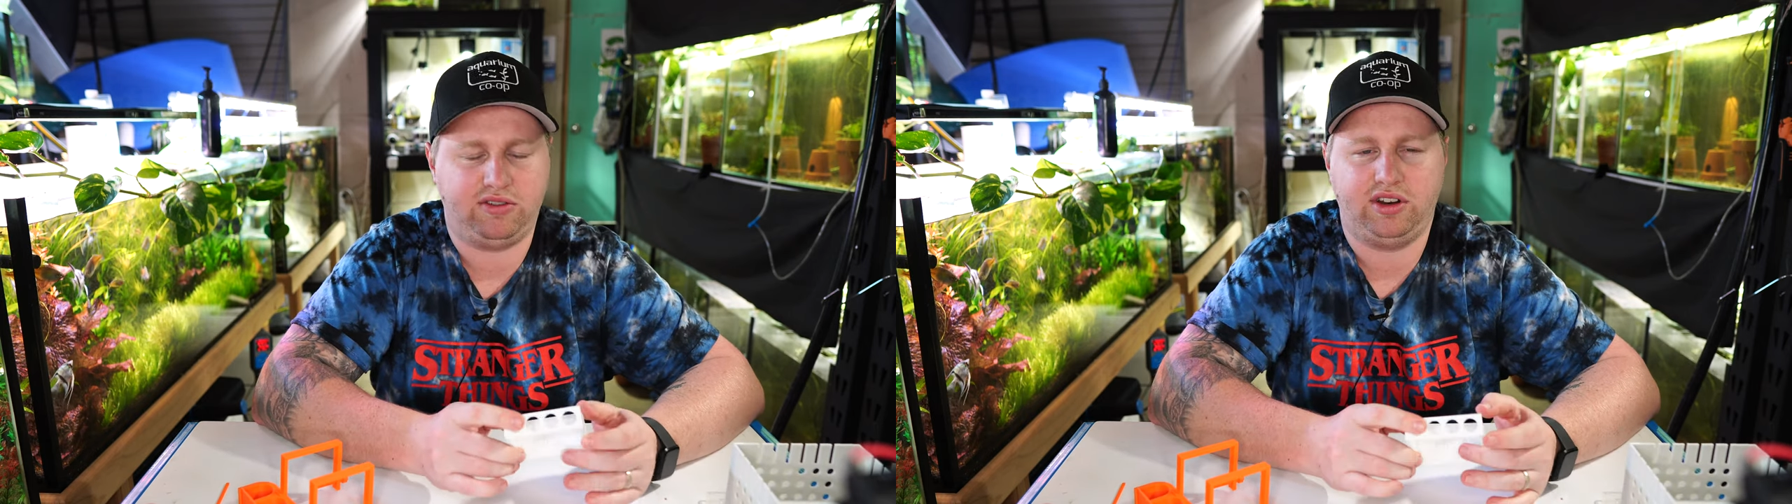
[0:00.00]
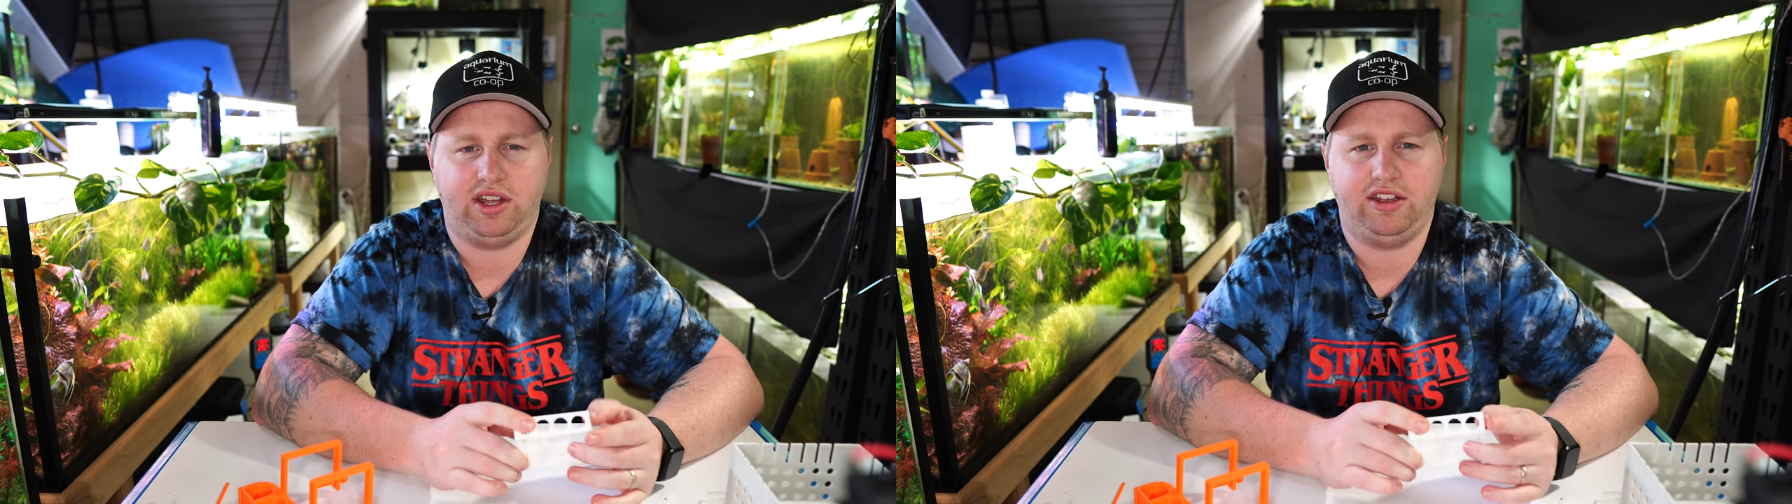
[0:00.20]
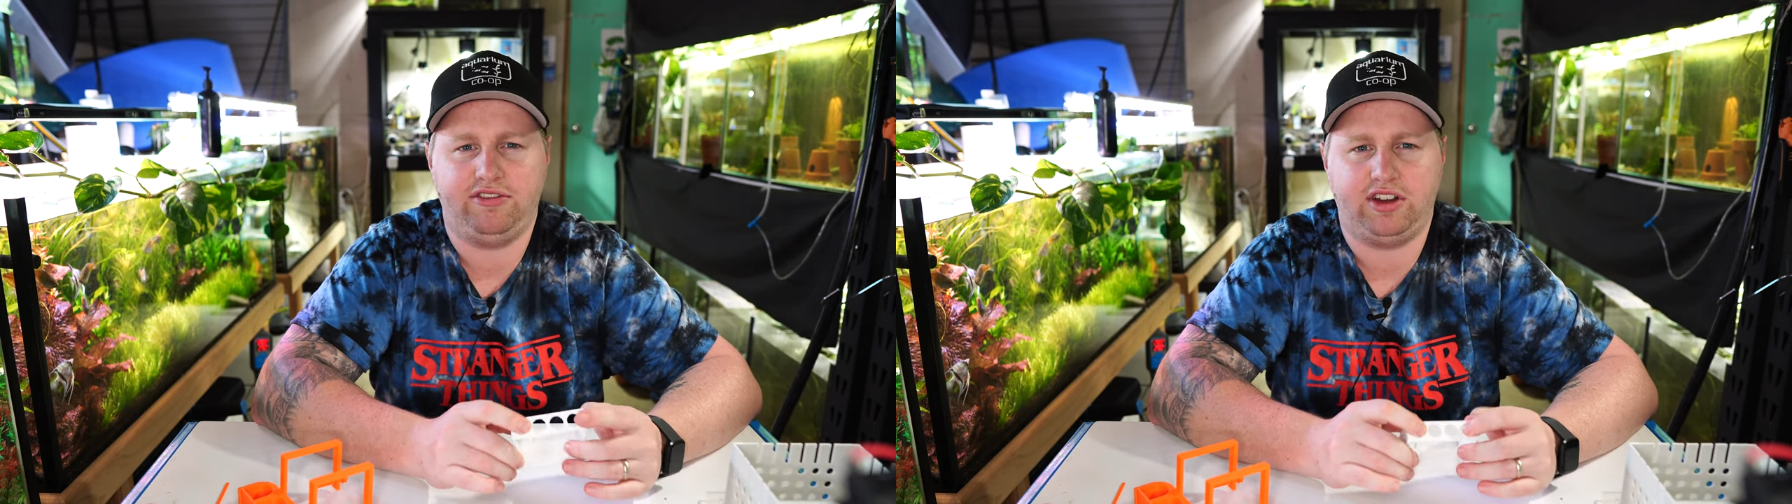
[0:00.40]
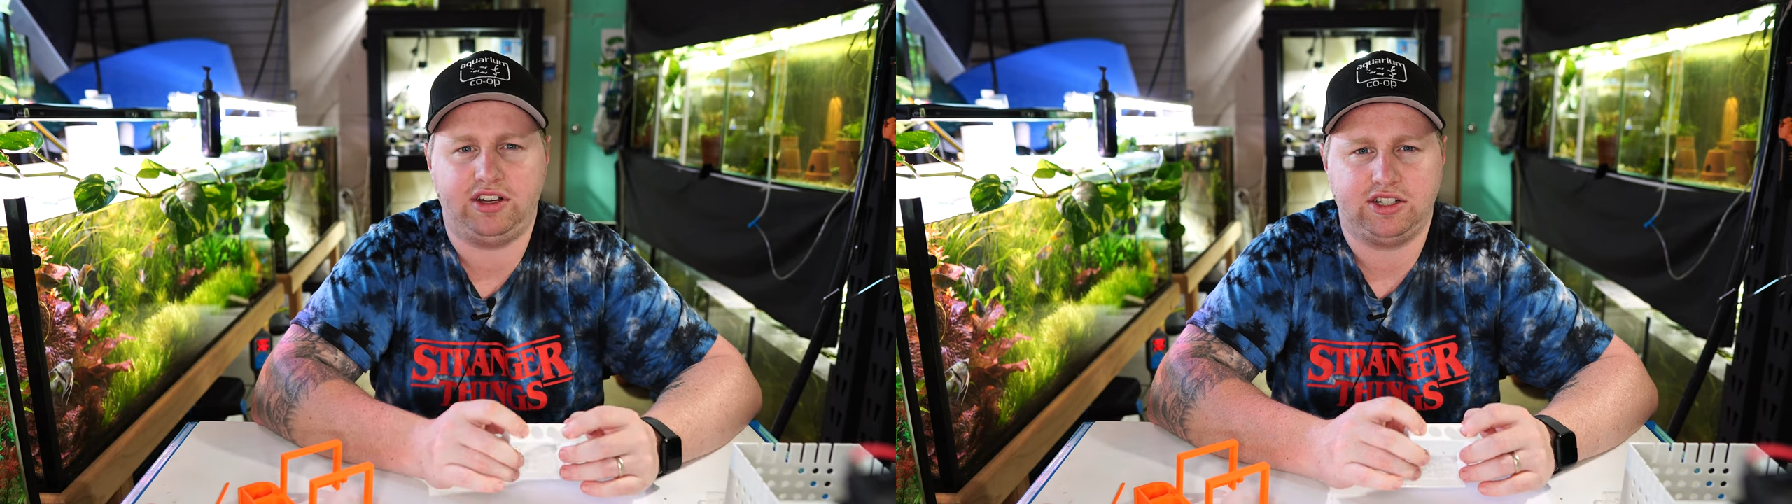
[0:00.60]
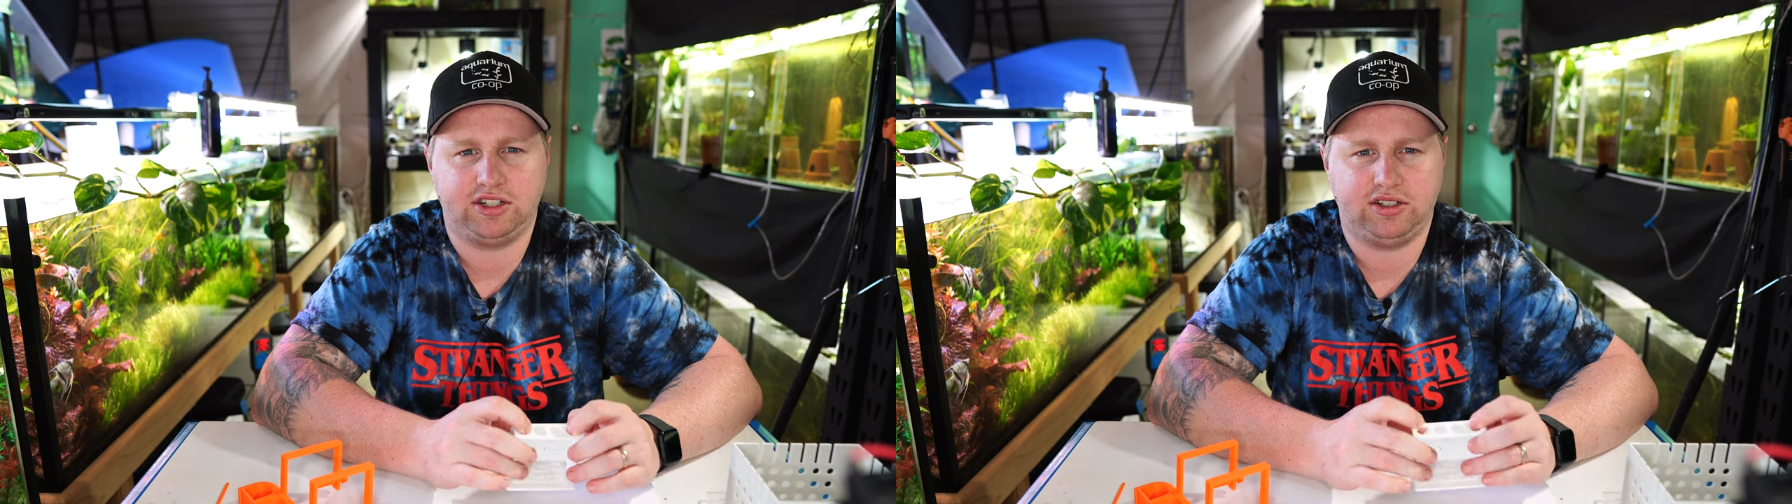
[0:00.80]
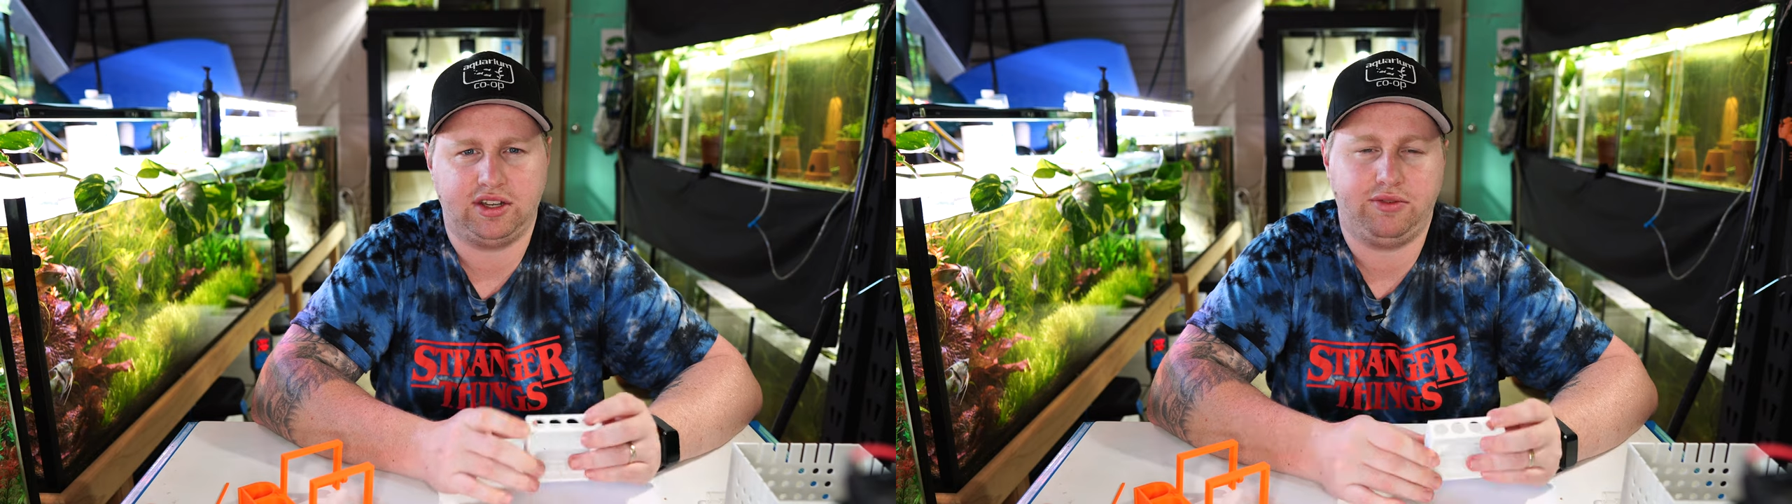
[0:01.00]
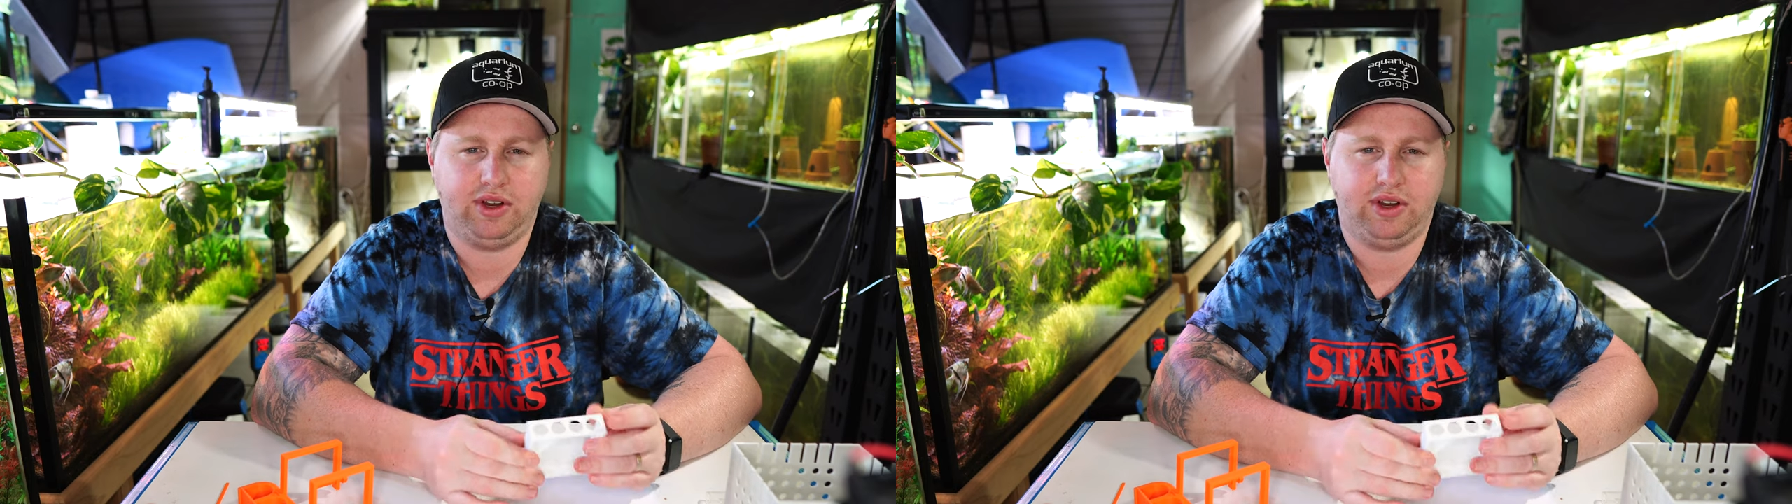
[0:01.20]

really functional and